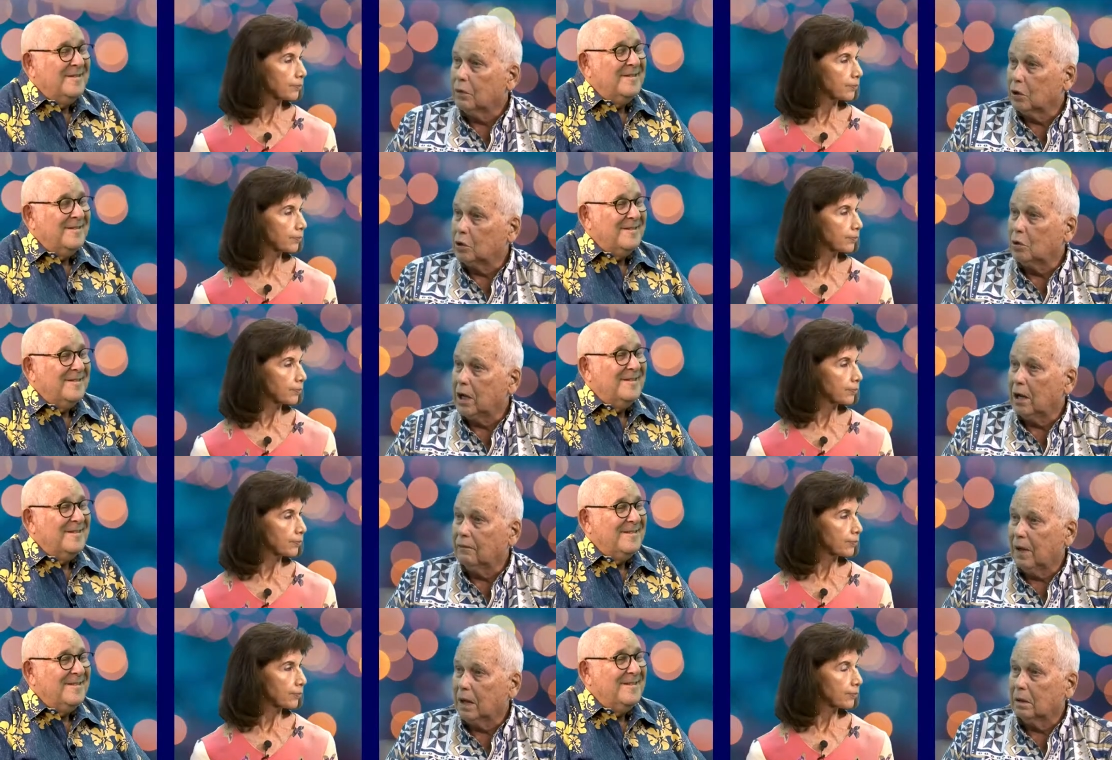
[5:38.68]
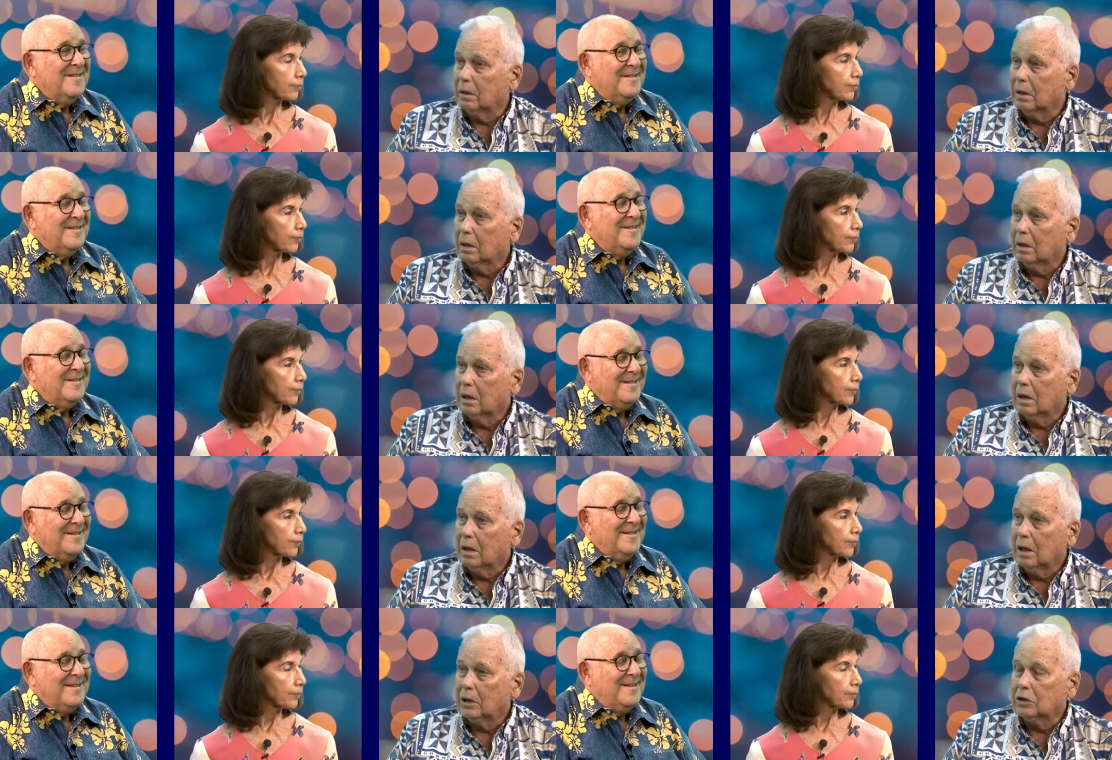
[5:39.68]
Speaker 1: for the two-day event.
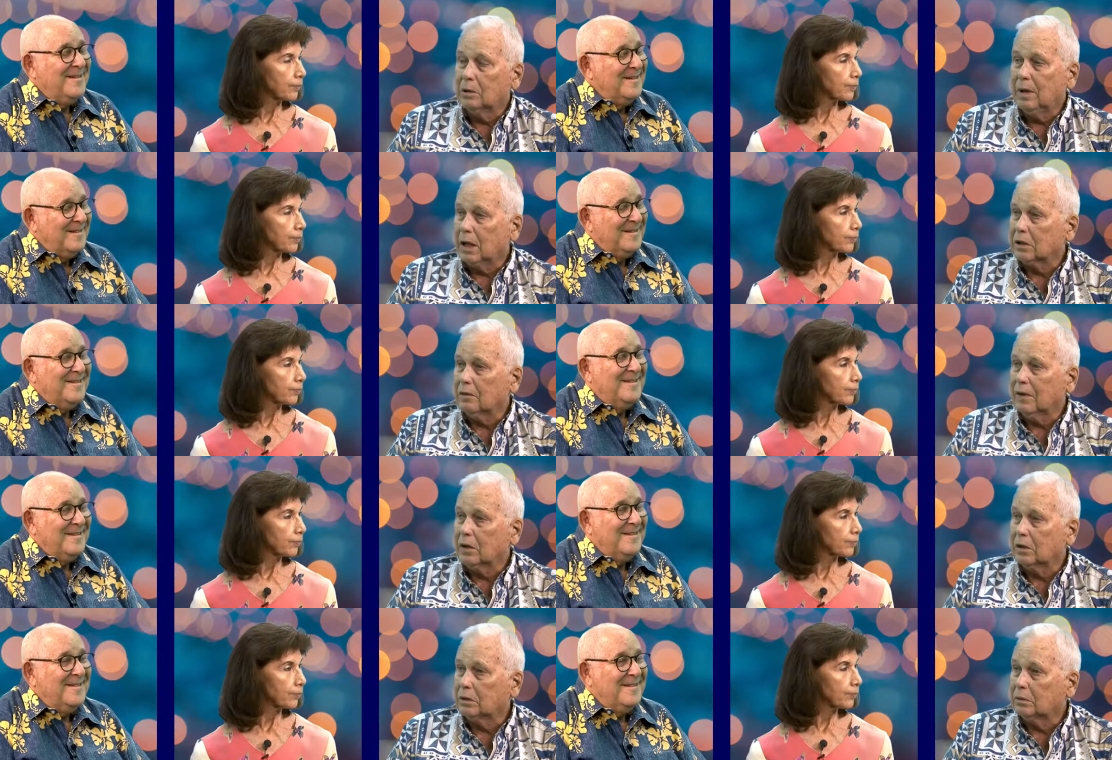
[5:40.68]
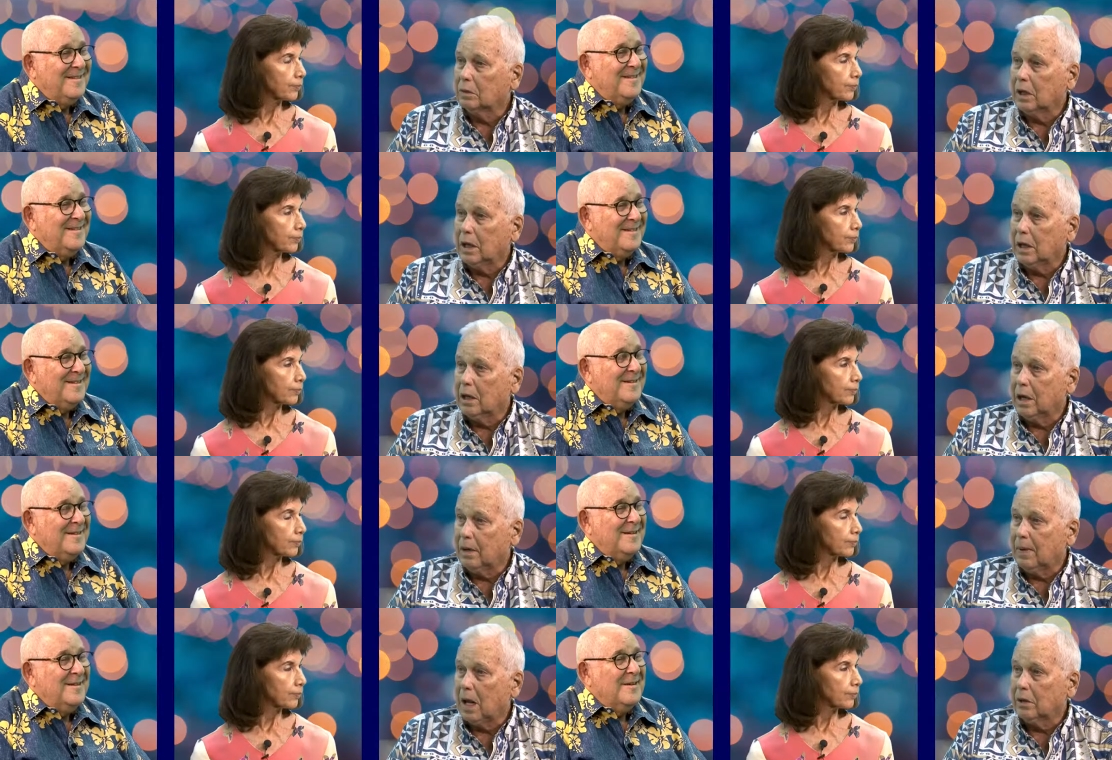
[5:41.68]
It's the biggest event that
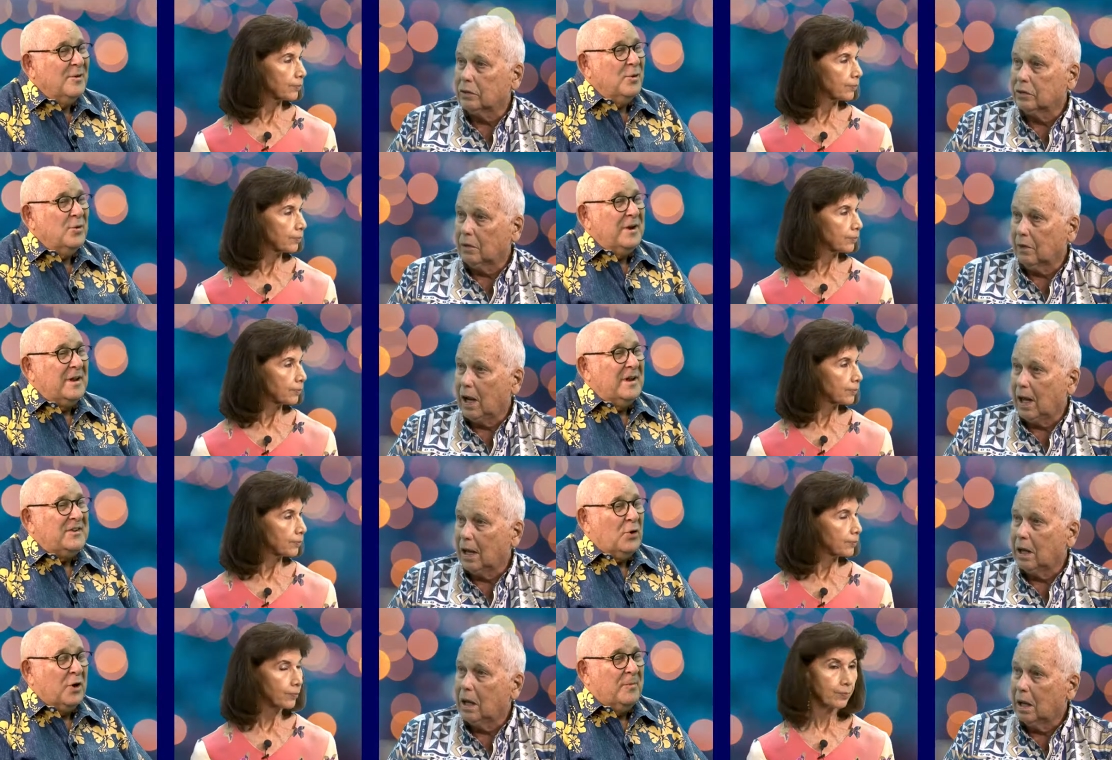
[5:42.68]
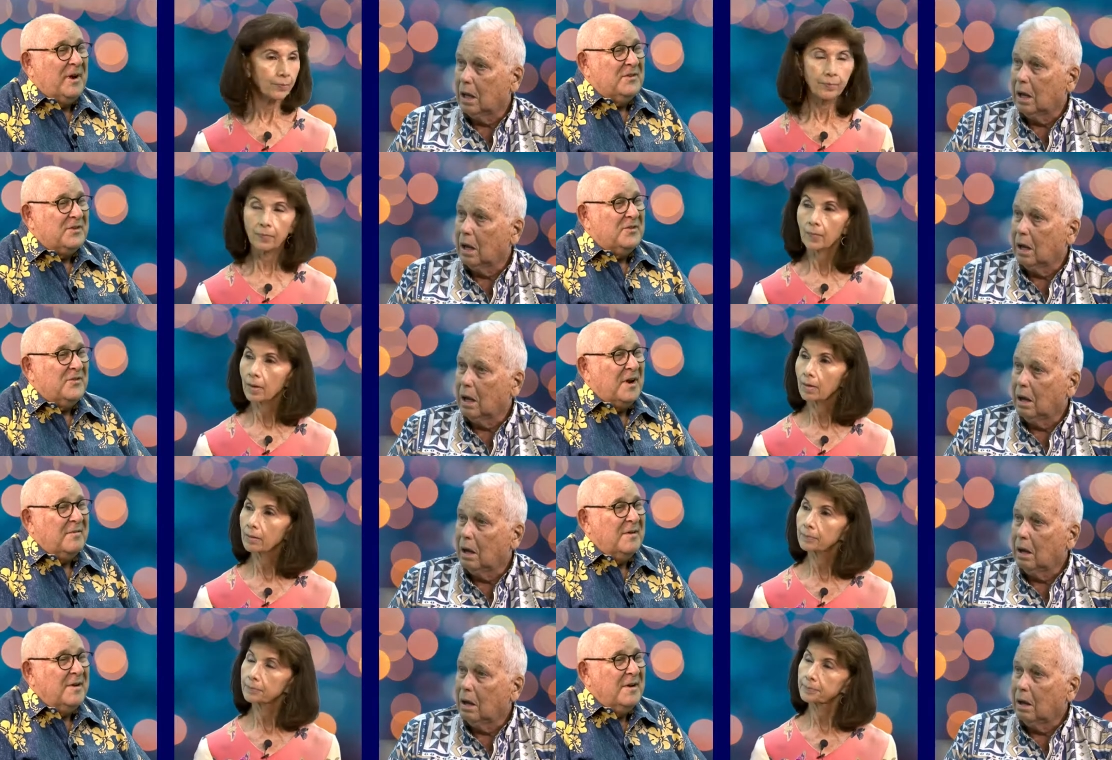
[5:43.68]
Iolani Palace
Speaker 2: has oh, ever yeah. had. Let's talk about this
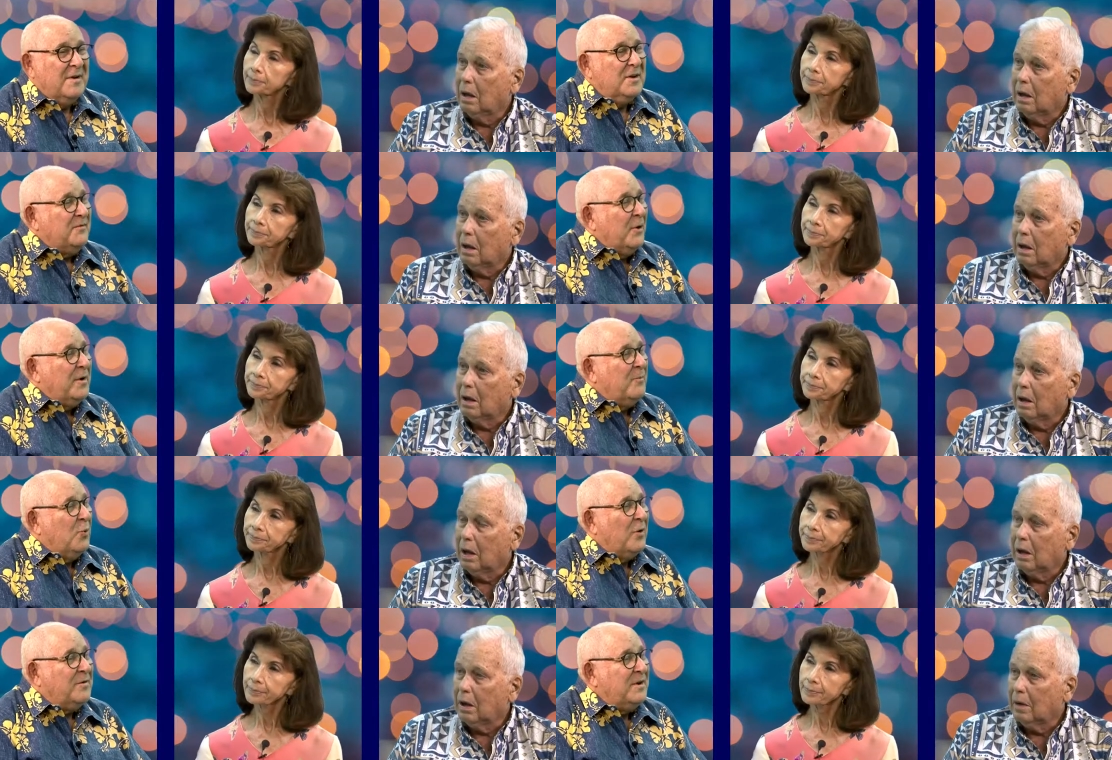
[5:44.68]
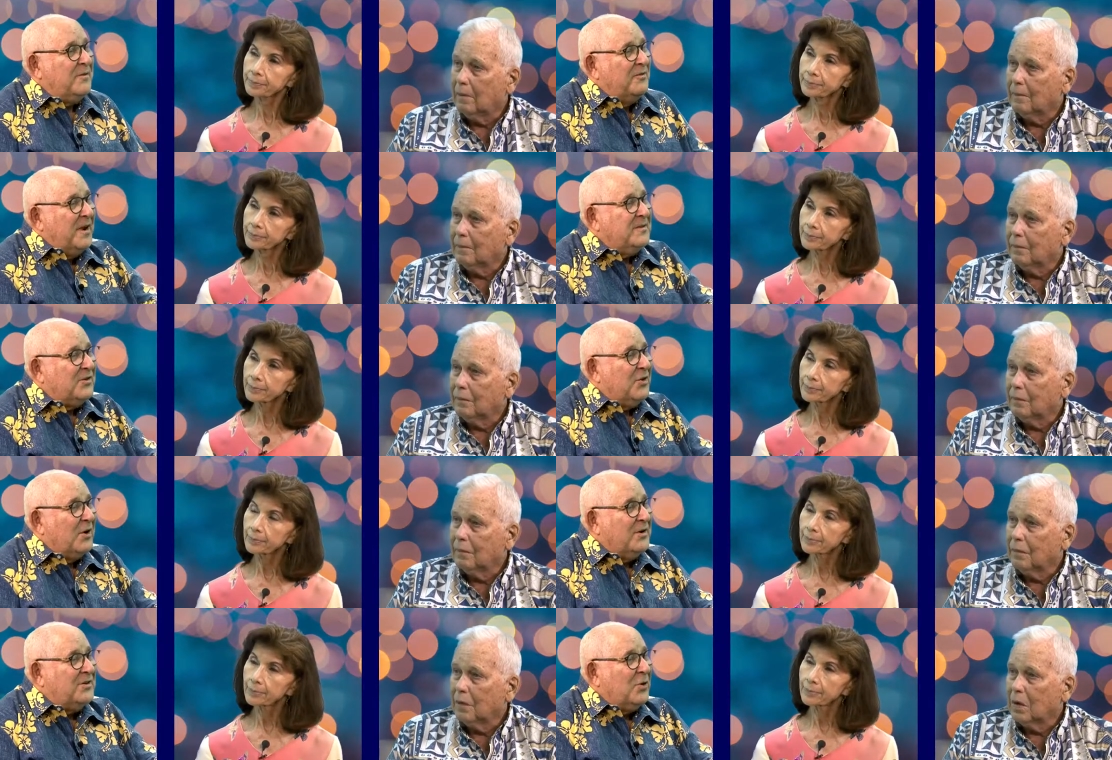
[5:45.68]
event. This is very important. The event that
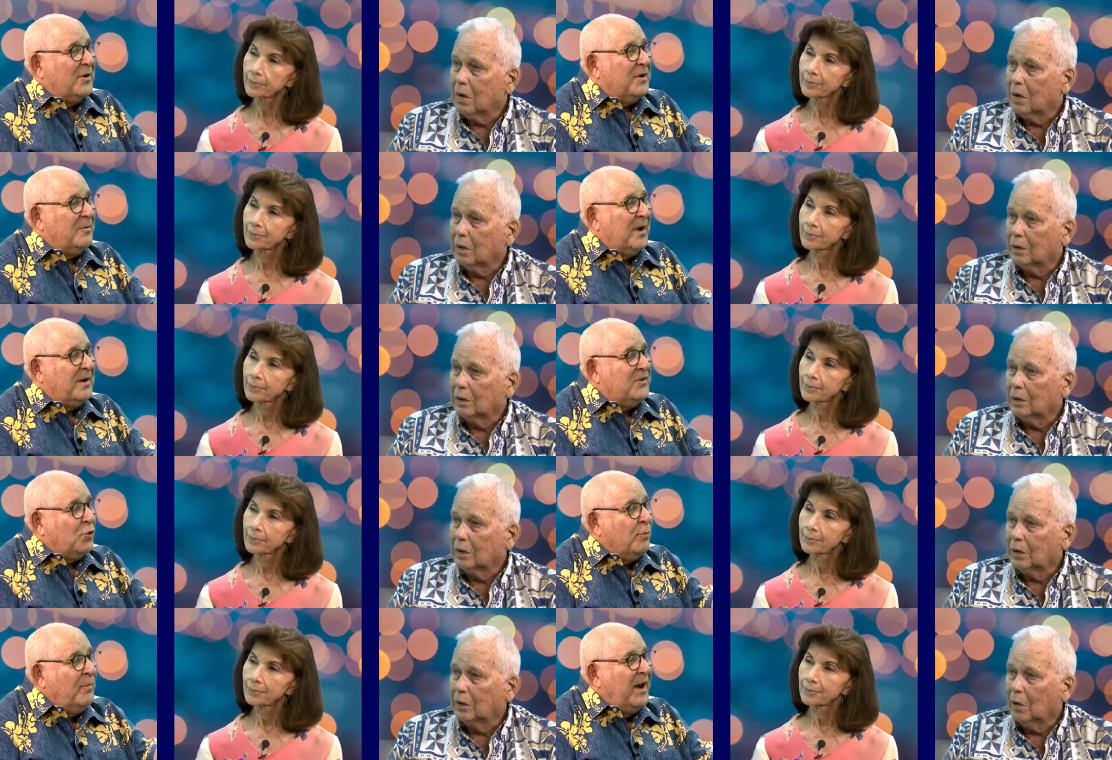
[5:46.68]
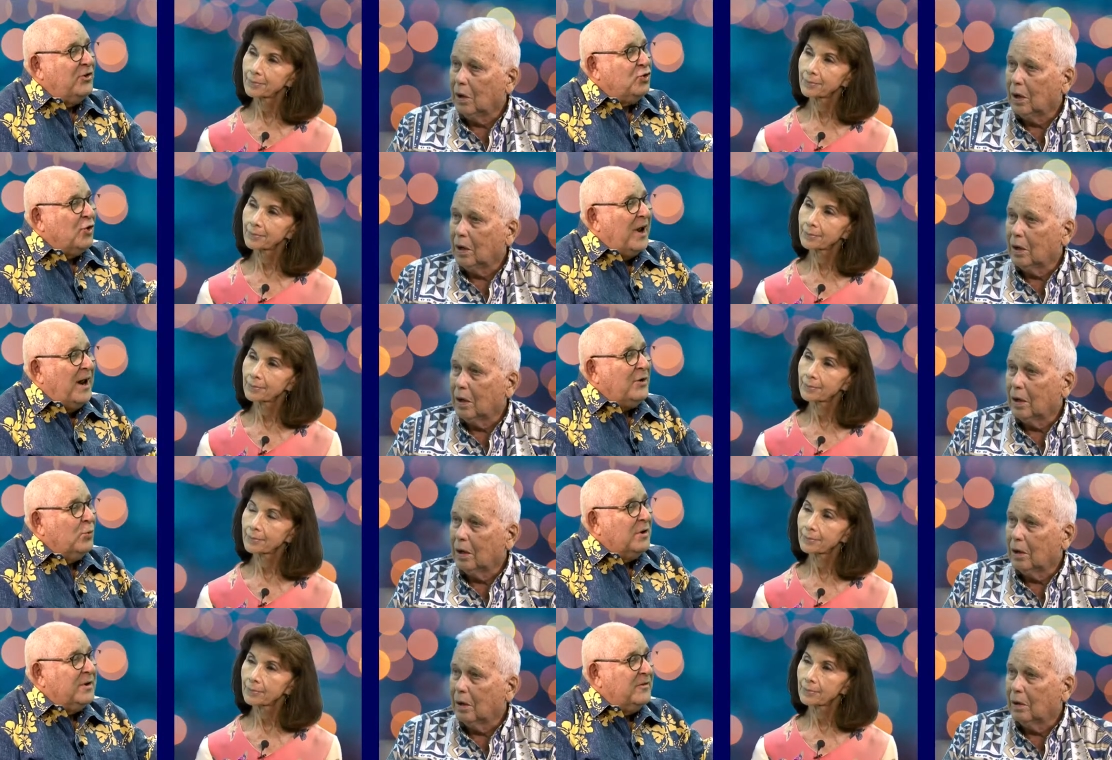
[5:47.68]
Charlie is talking about is your major annual